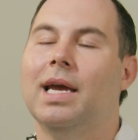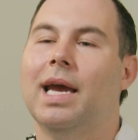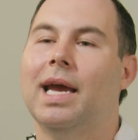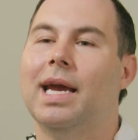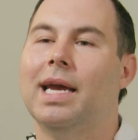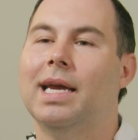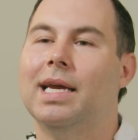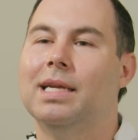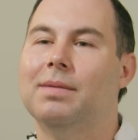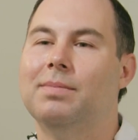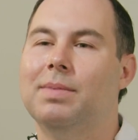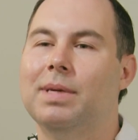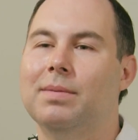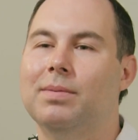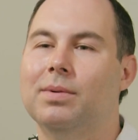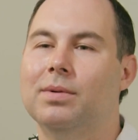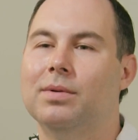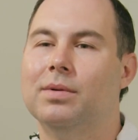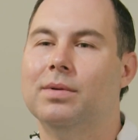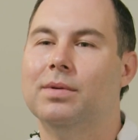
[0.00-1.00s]
and
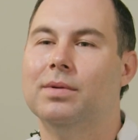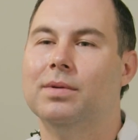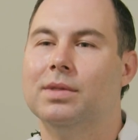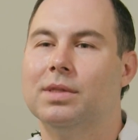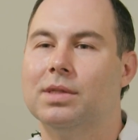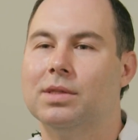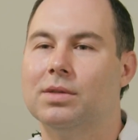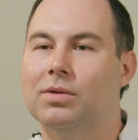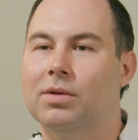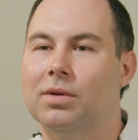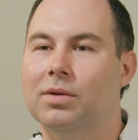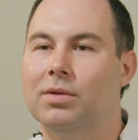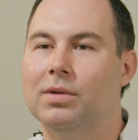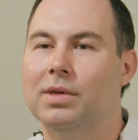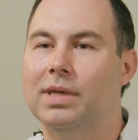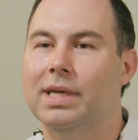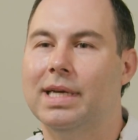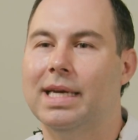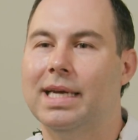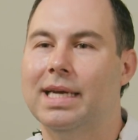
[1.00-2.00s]
people
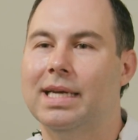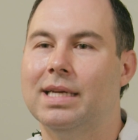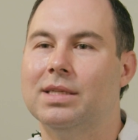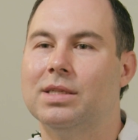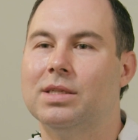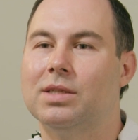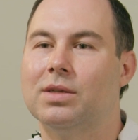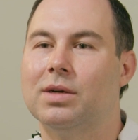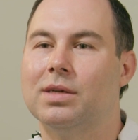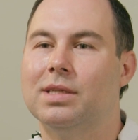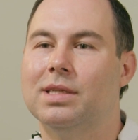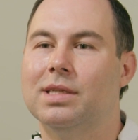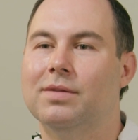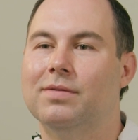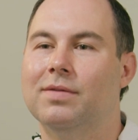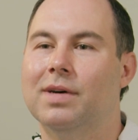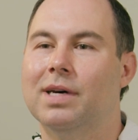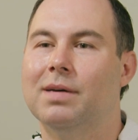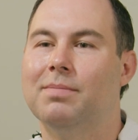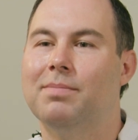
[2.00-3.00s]
slowly start to
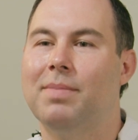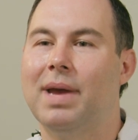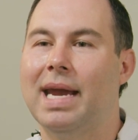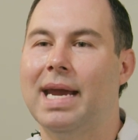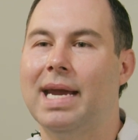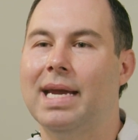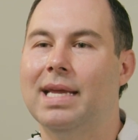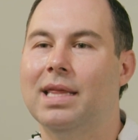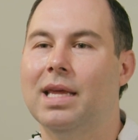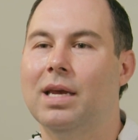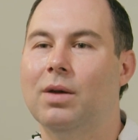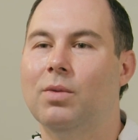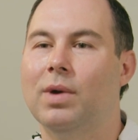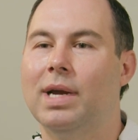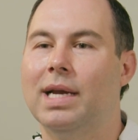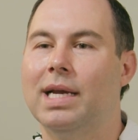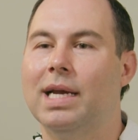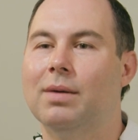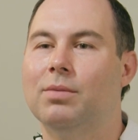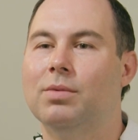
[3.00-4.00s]
develop pain. They
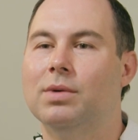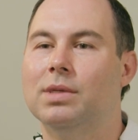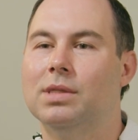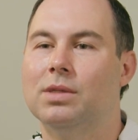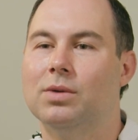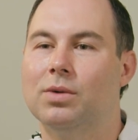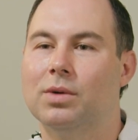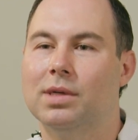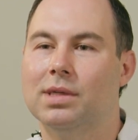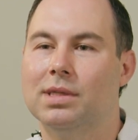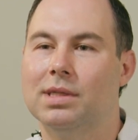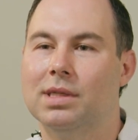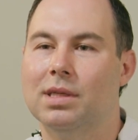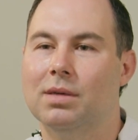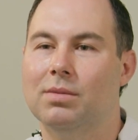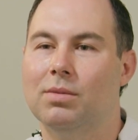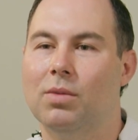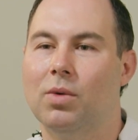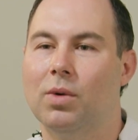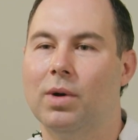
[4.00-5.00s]
wake up with soreness in
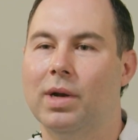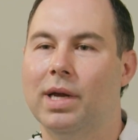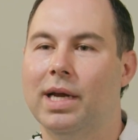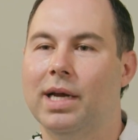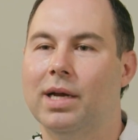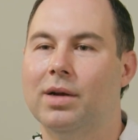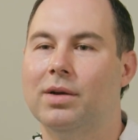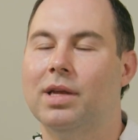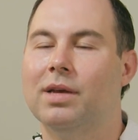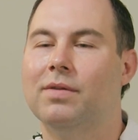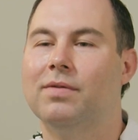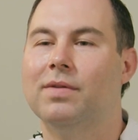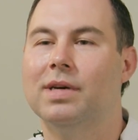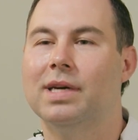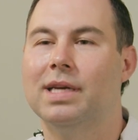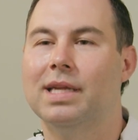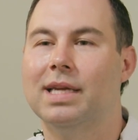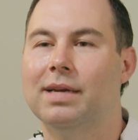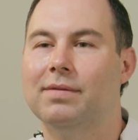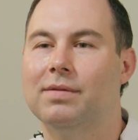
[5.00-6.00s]
the morning, or they feel
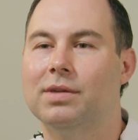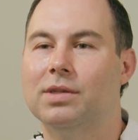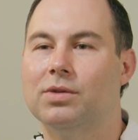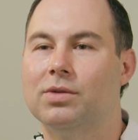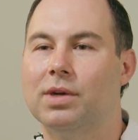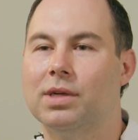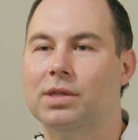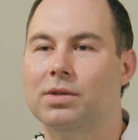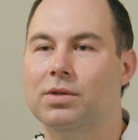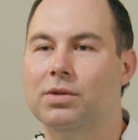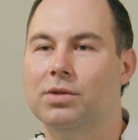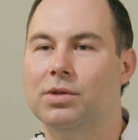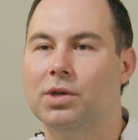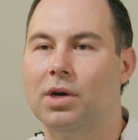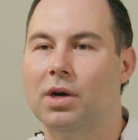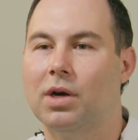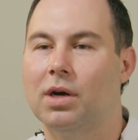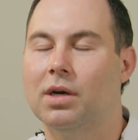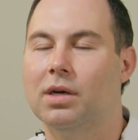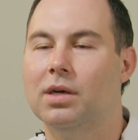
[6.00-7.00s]
like they have to stretch their
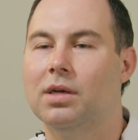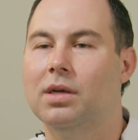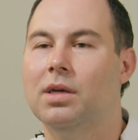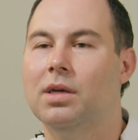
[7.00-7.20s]
jaw,